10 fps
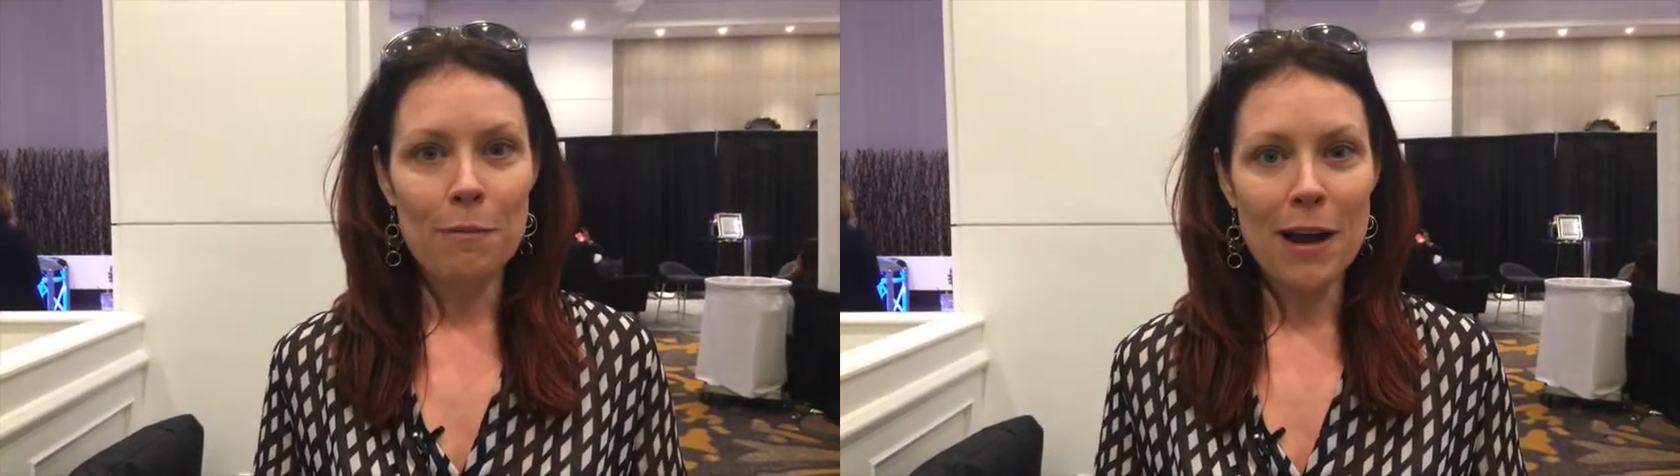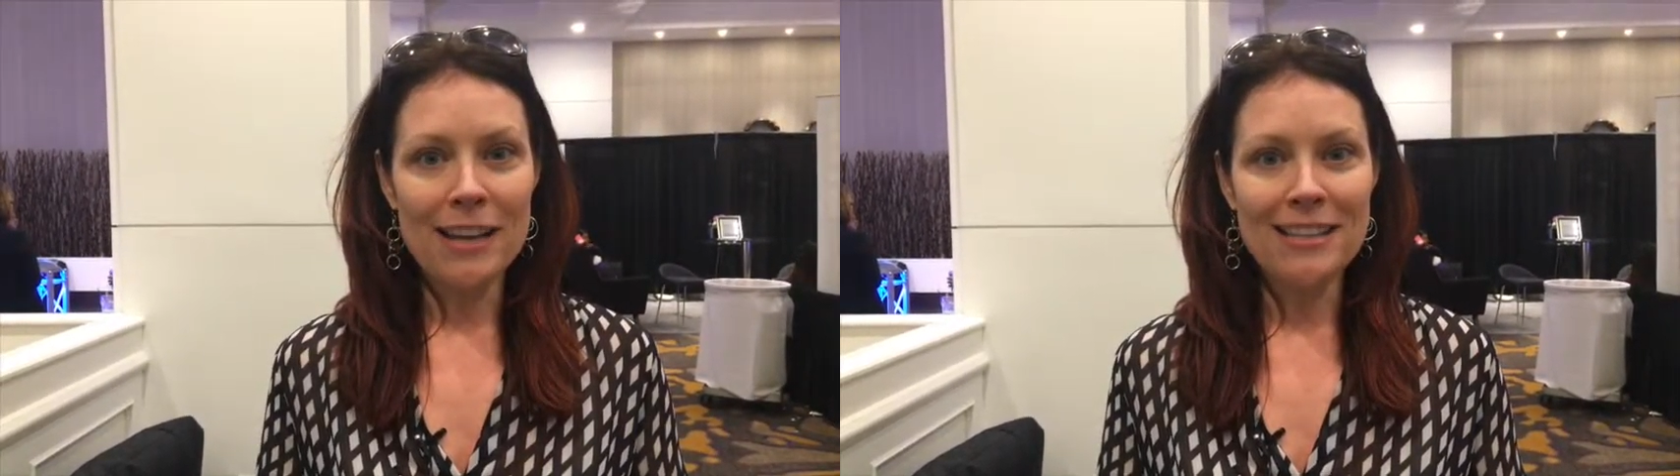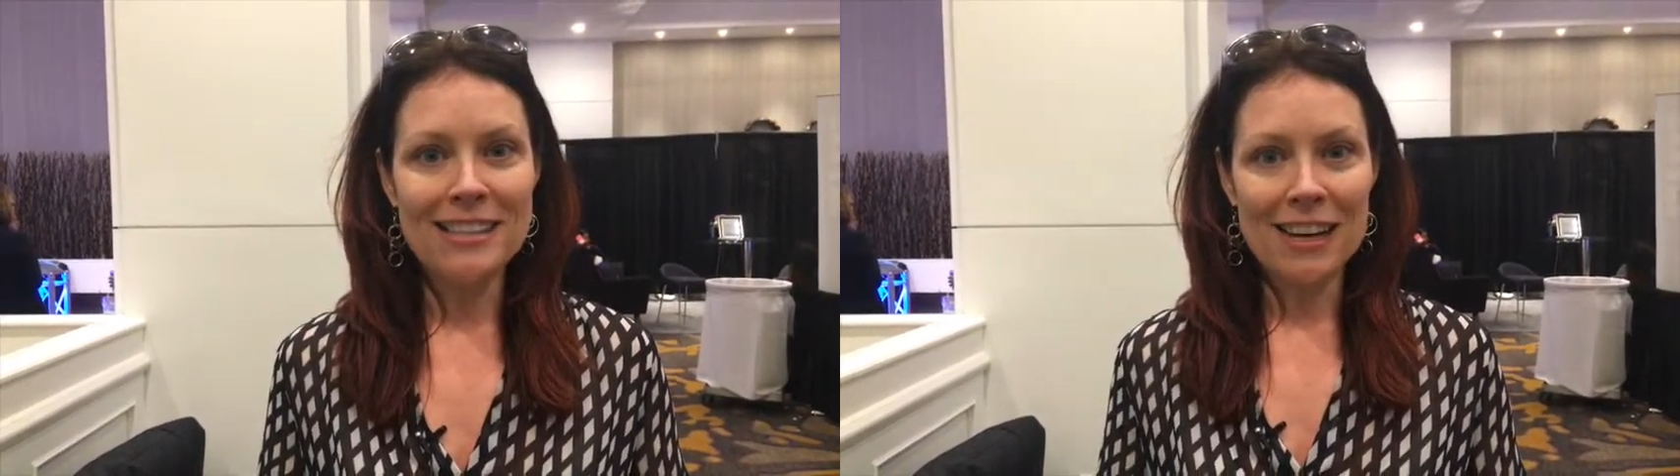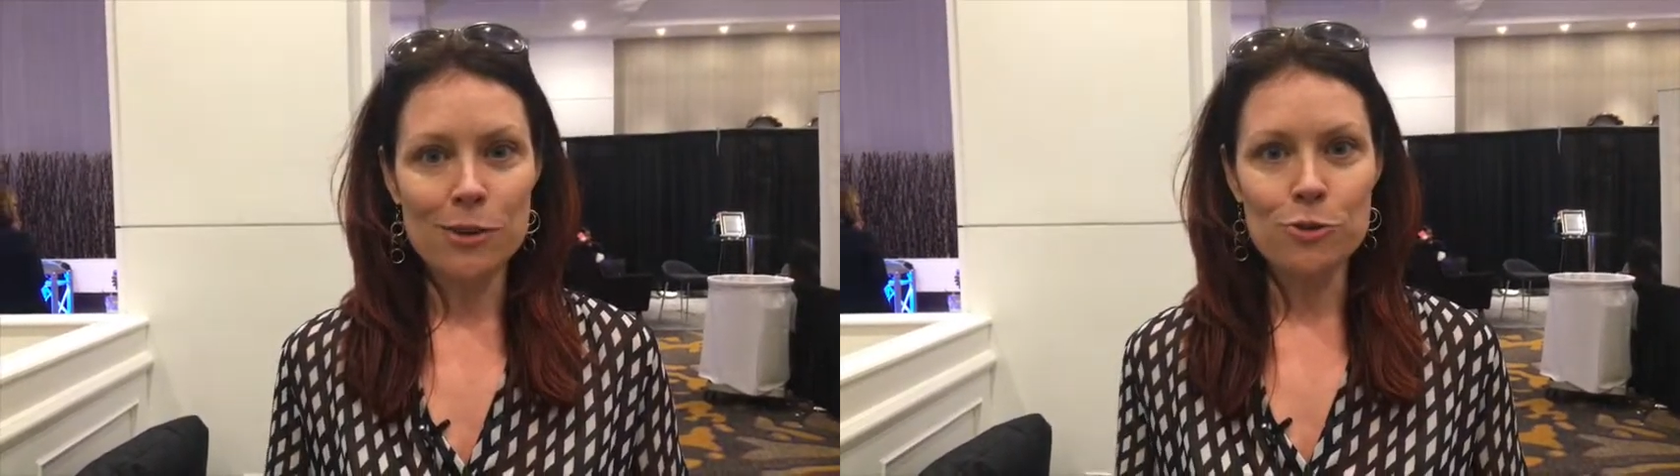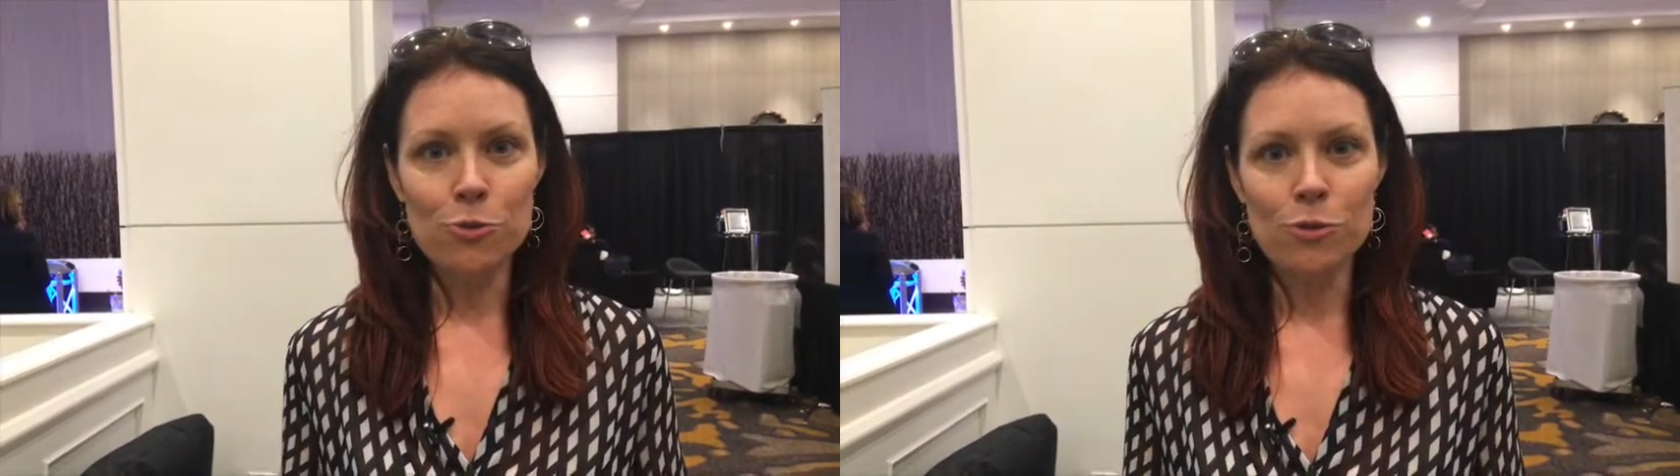my
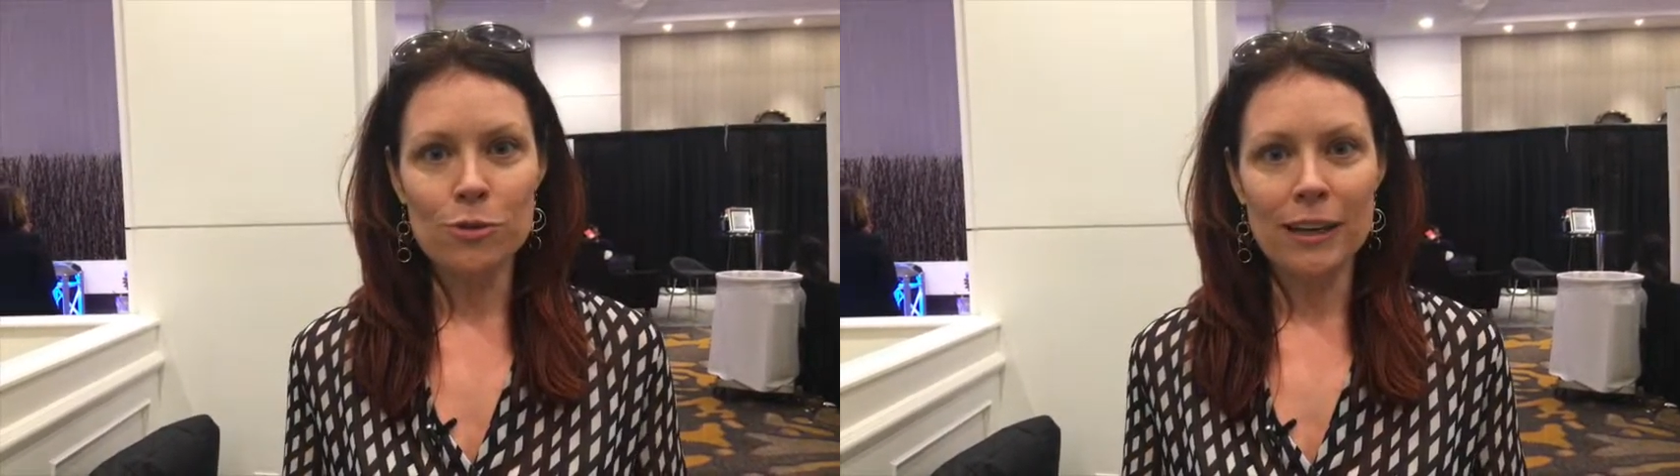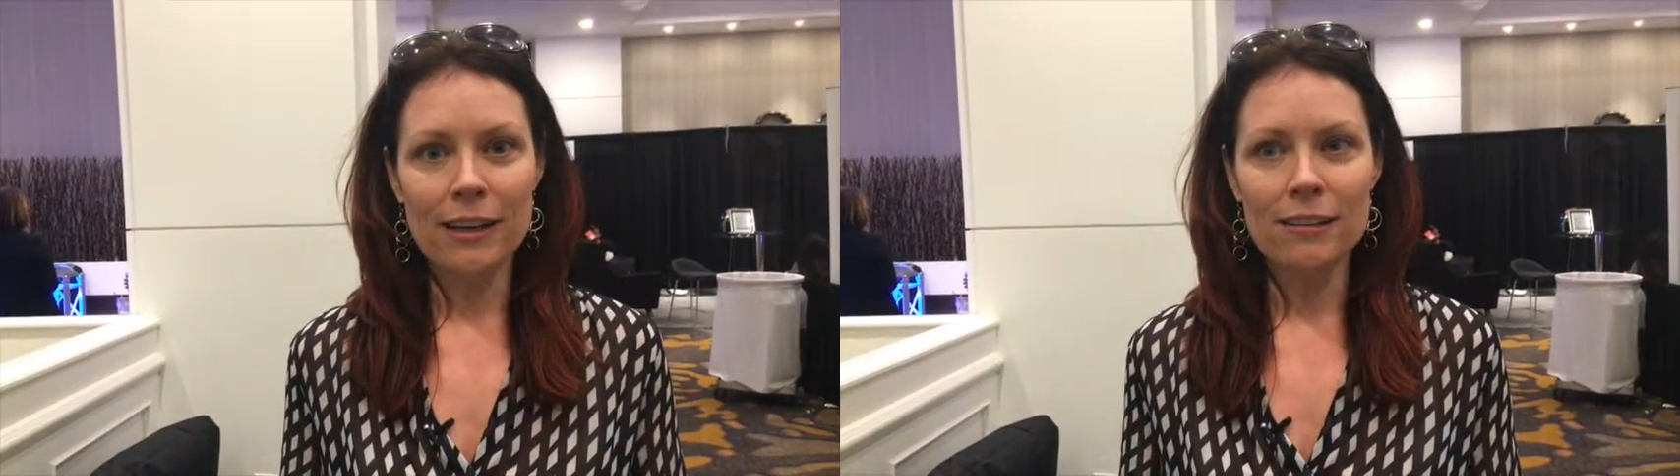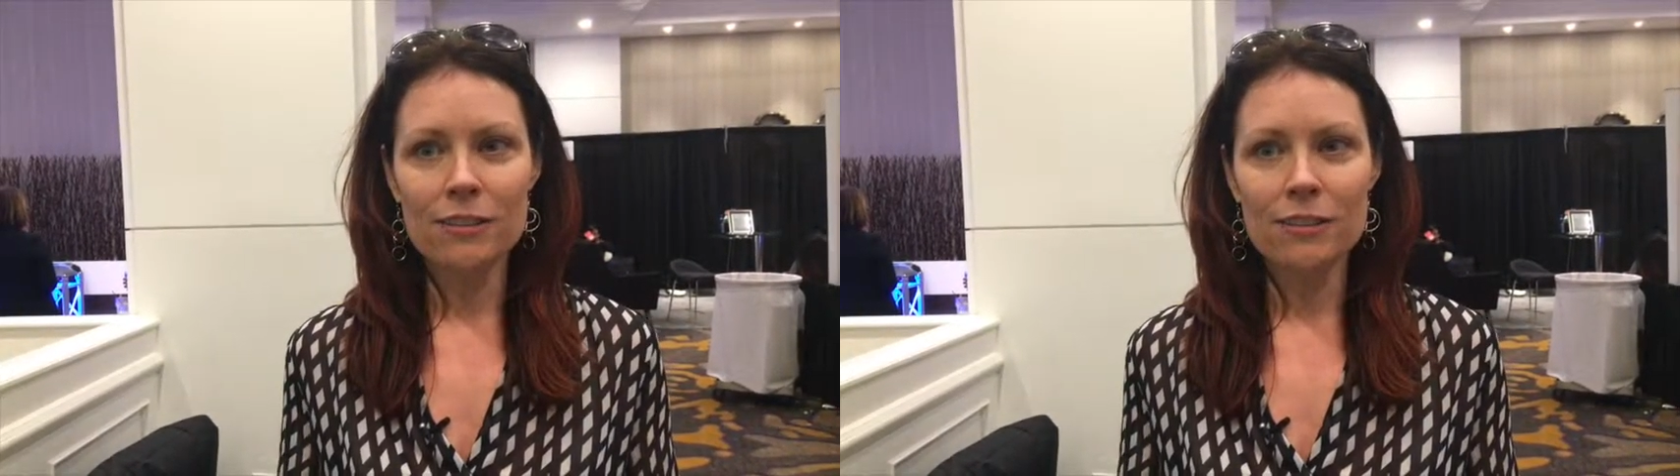sexual, like,